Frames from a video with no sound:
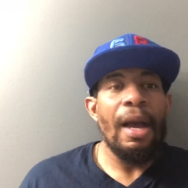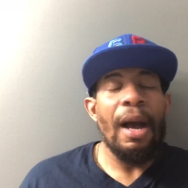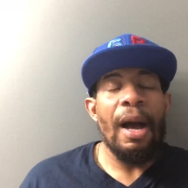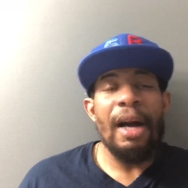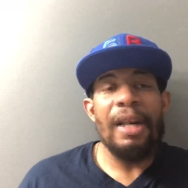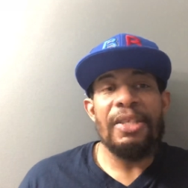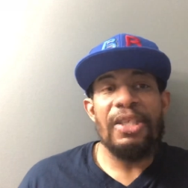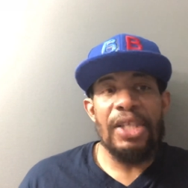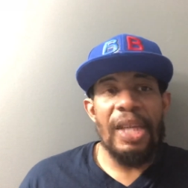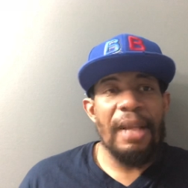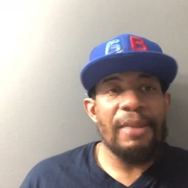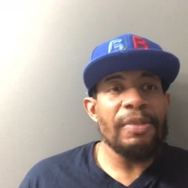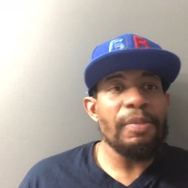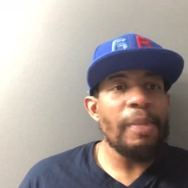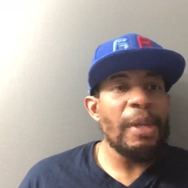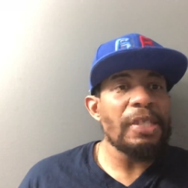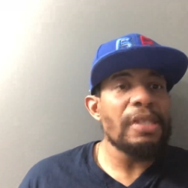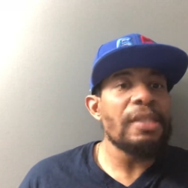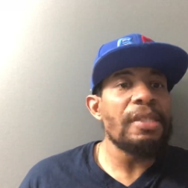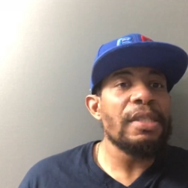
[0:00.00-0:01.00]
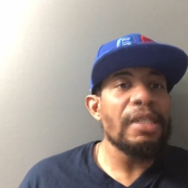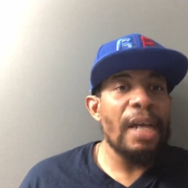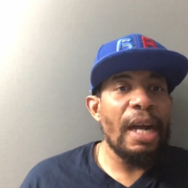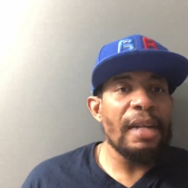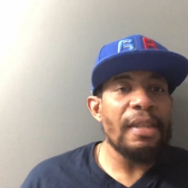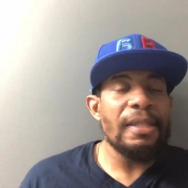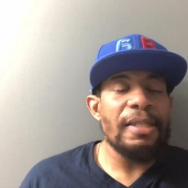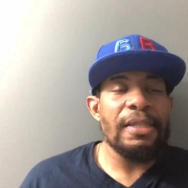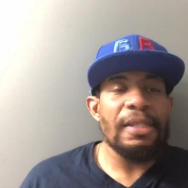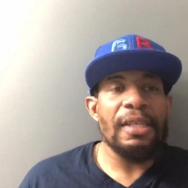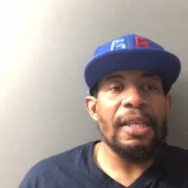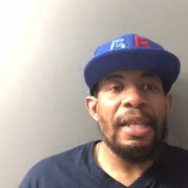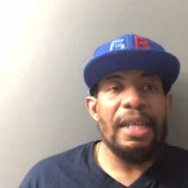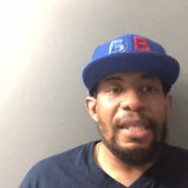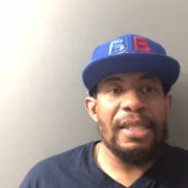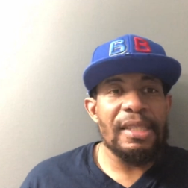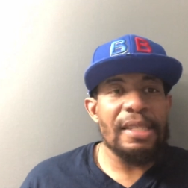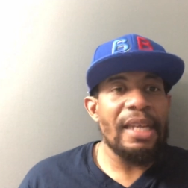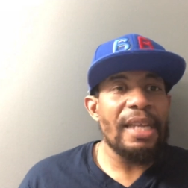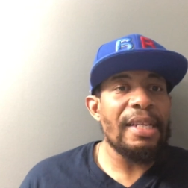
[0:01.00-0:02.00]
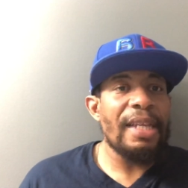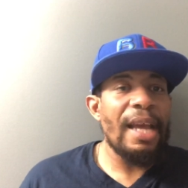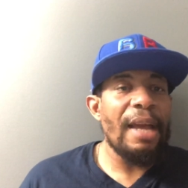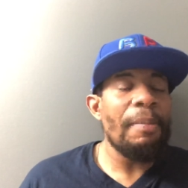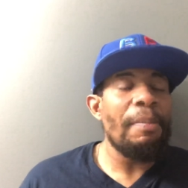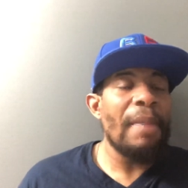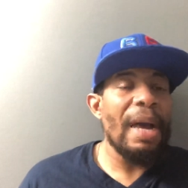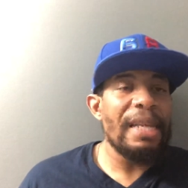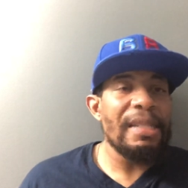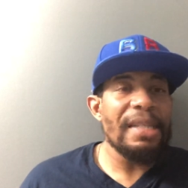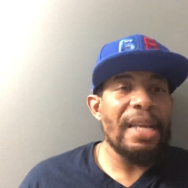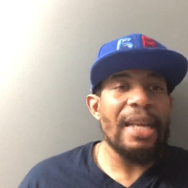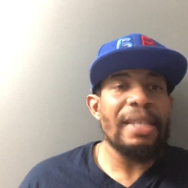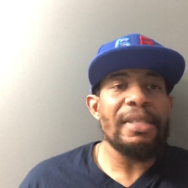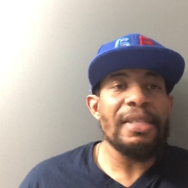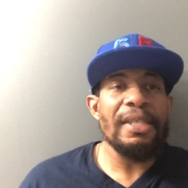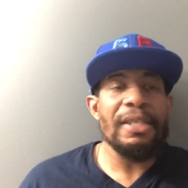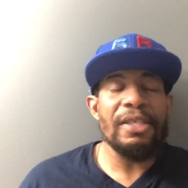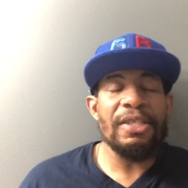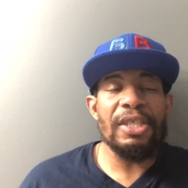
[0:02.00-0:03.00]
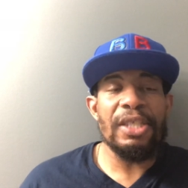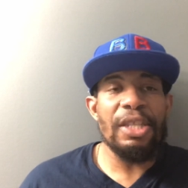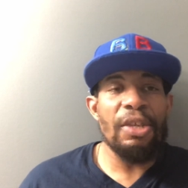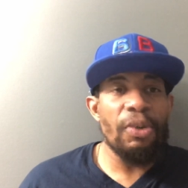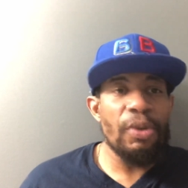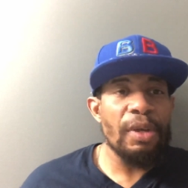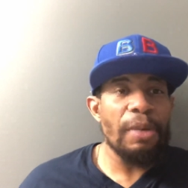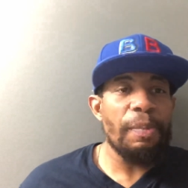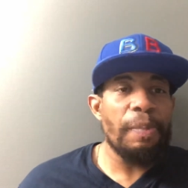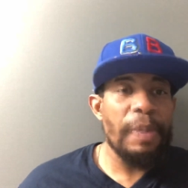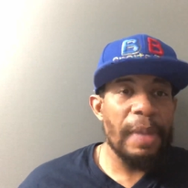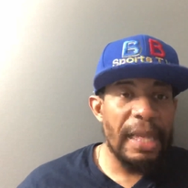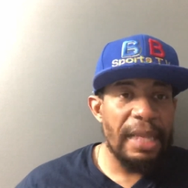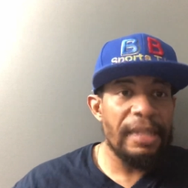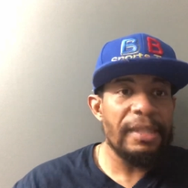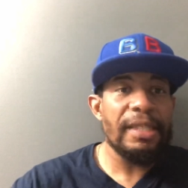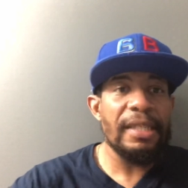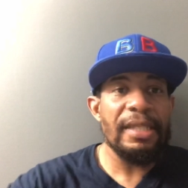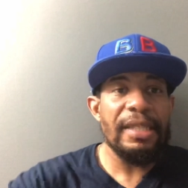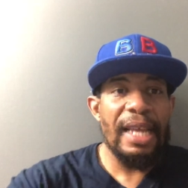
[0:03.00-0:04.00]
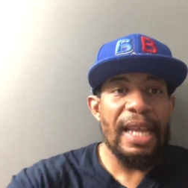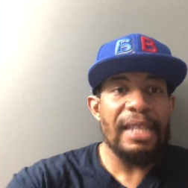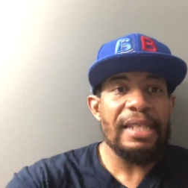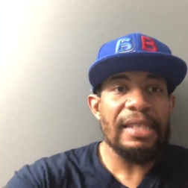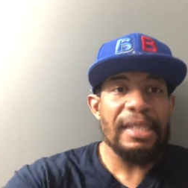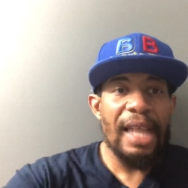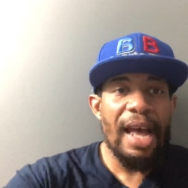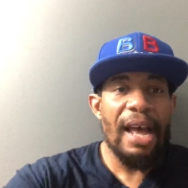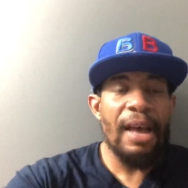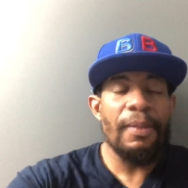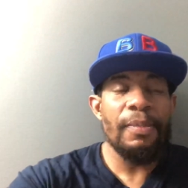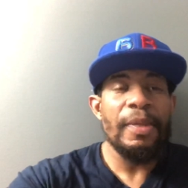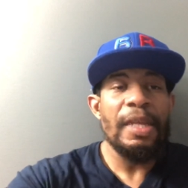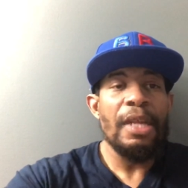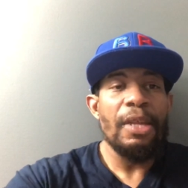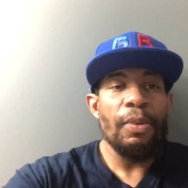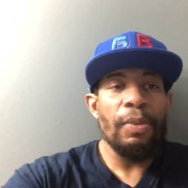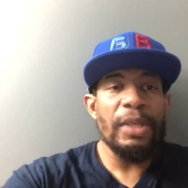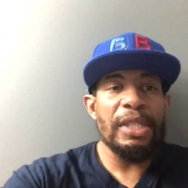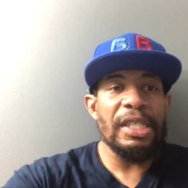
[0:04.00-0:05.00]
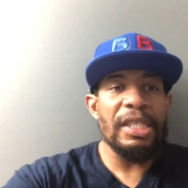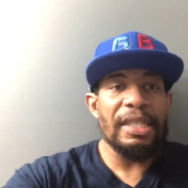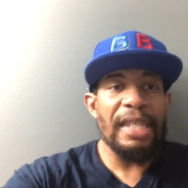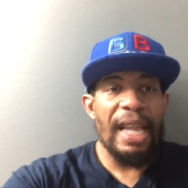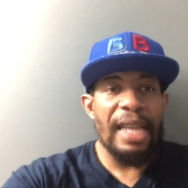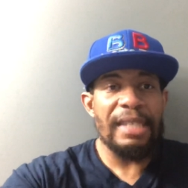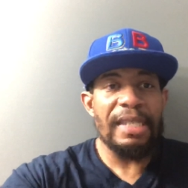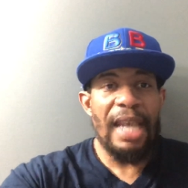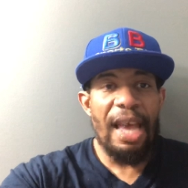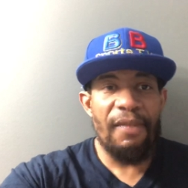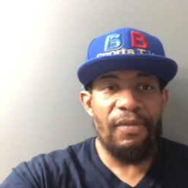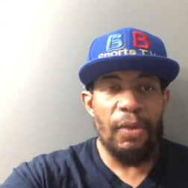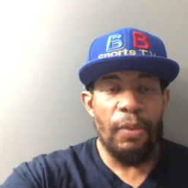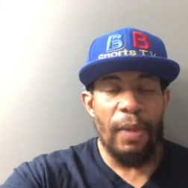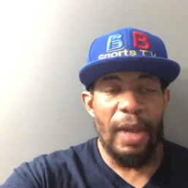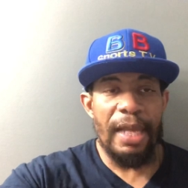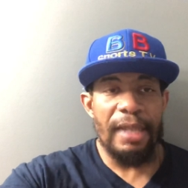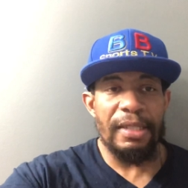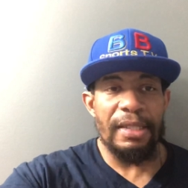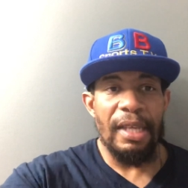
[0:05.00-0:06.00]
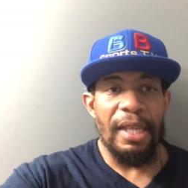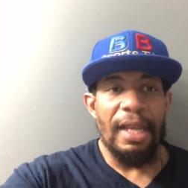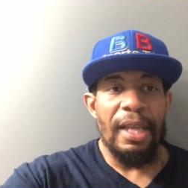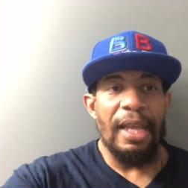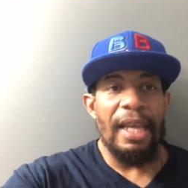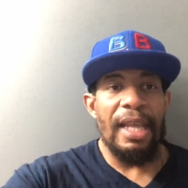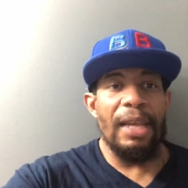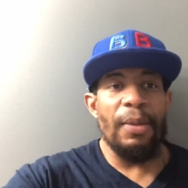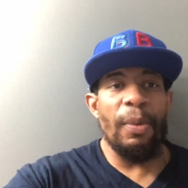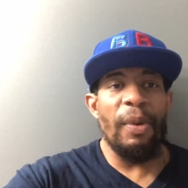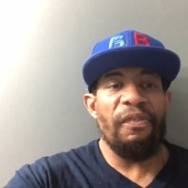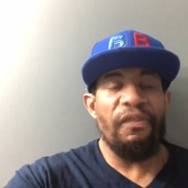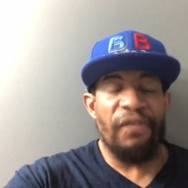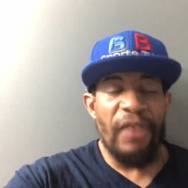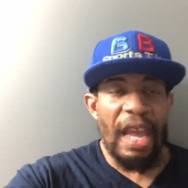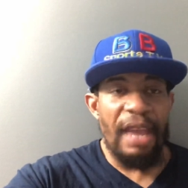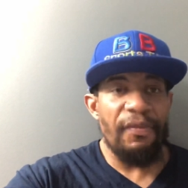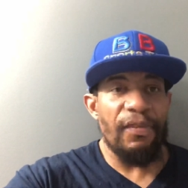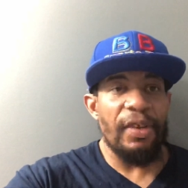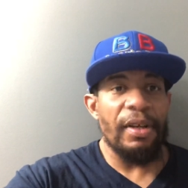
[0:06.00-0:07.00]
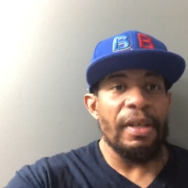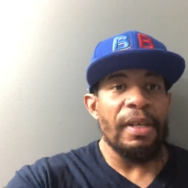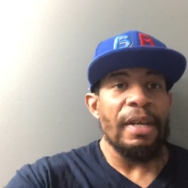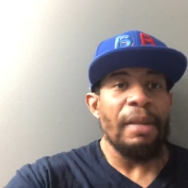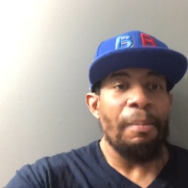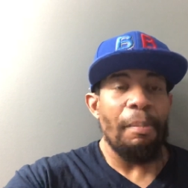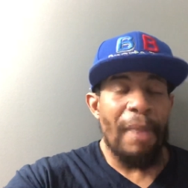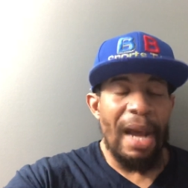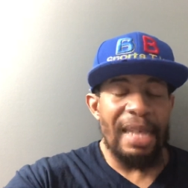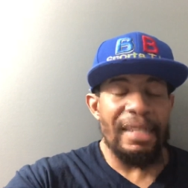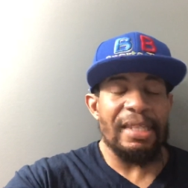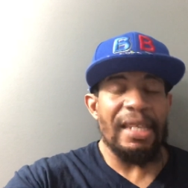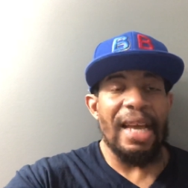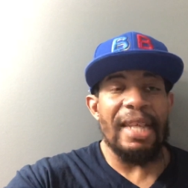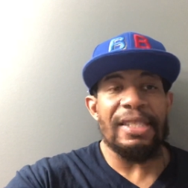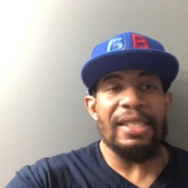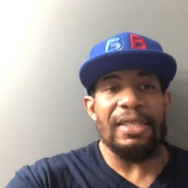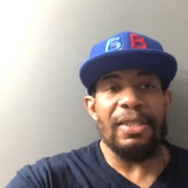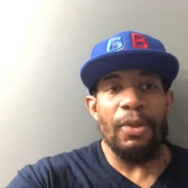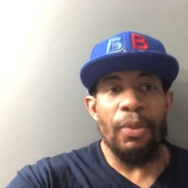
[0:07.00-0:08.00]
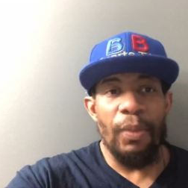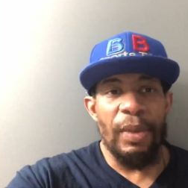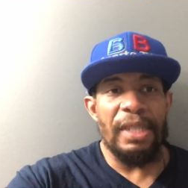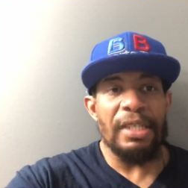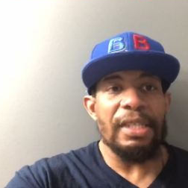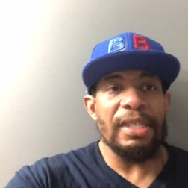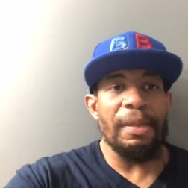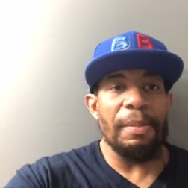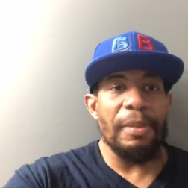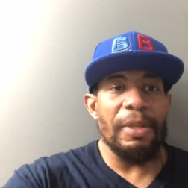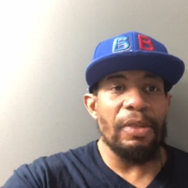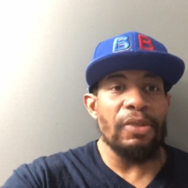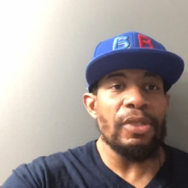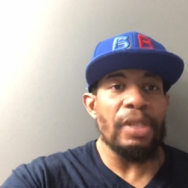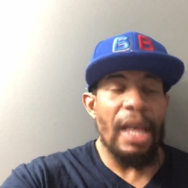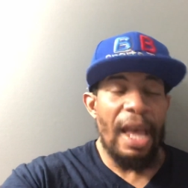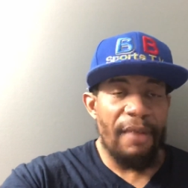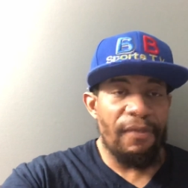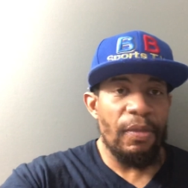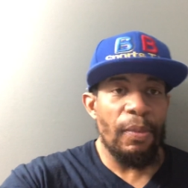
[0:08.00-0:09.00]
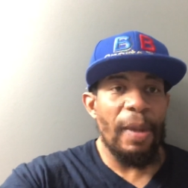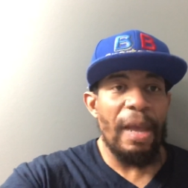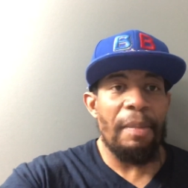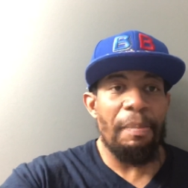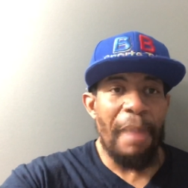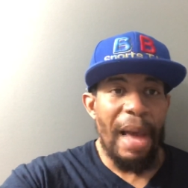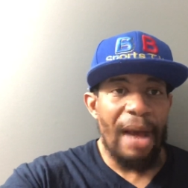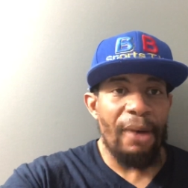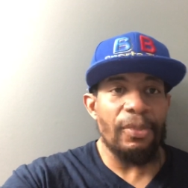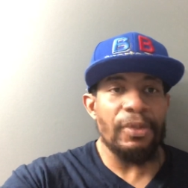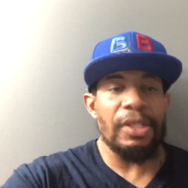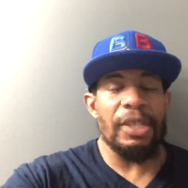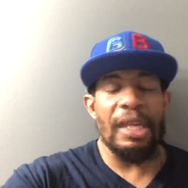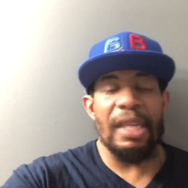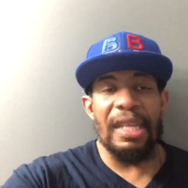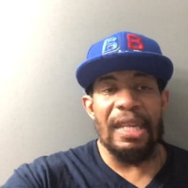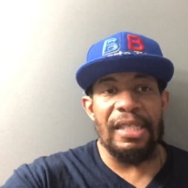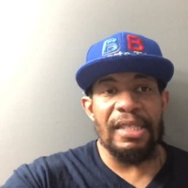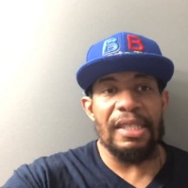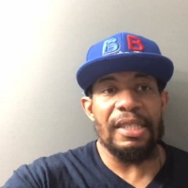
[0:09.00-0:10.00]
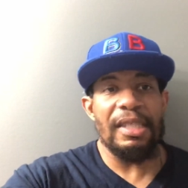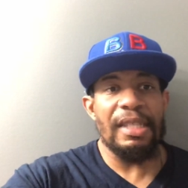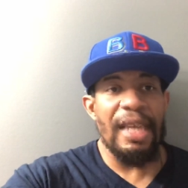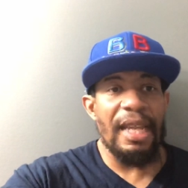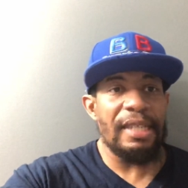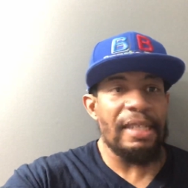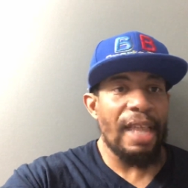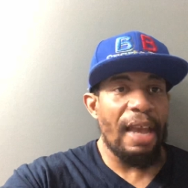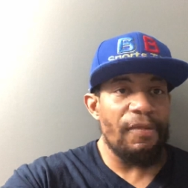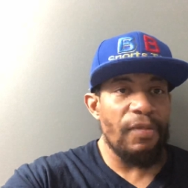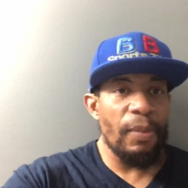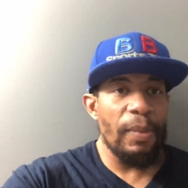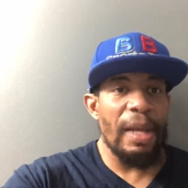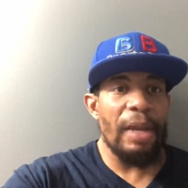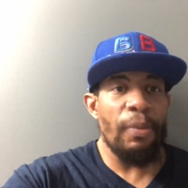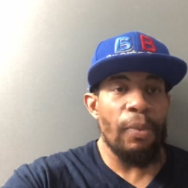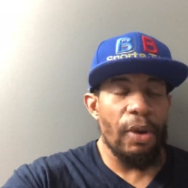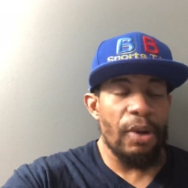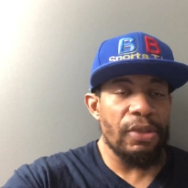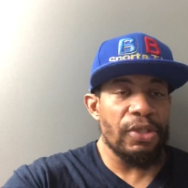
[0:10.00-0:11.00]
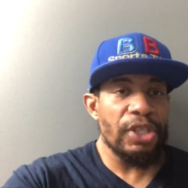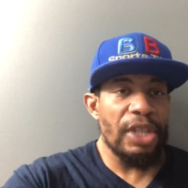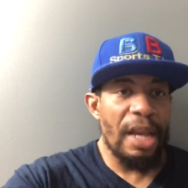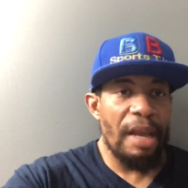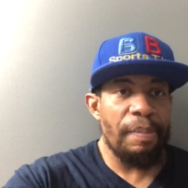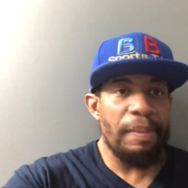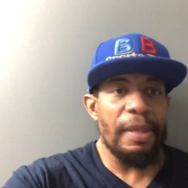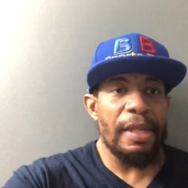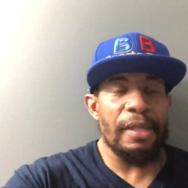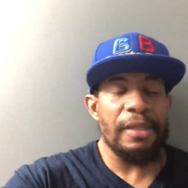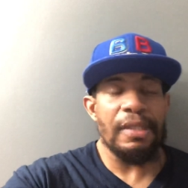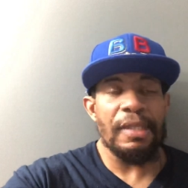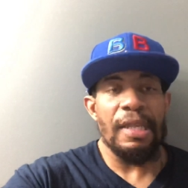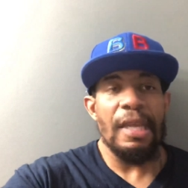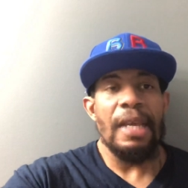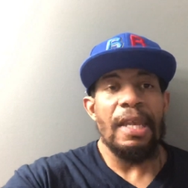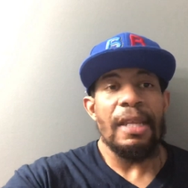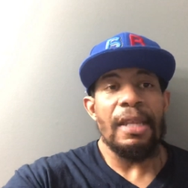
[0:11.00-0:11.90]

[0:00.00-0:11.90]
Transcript: Uh, James Buster Douglas, he said that Mike Tyson could still compete today's time with today's heavyweights he would favor Mike Tyson to win some of those heavyweight bouts against today's heavyweight world champions.